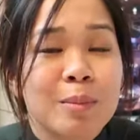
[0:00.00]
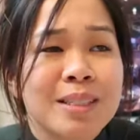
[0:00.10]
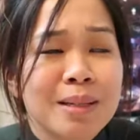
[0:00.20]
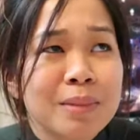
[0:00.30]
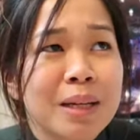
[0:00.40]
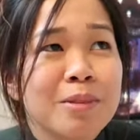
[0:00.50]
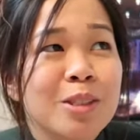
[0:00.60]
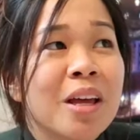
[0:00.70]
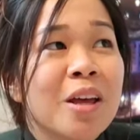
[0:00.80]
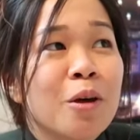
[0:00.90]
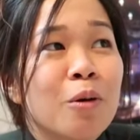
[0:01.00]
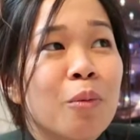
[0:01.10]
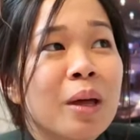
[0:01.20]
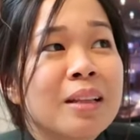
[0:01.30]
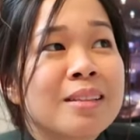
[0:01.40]
But sometimes
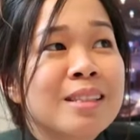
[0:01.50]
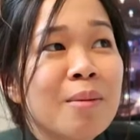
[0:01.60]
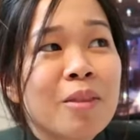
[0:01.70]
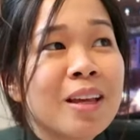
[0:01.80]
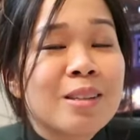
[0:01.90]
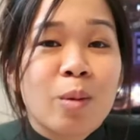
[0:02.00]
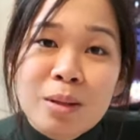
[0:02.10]
when something is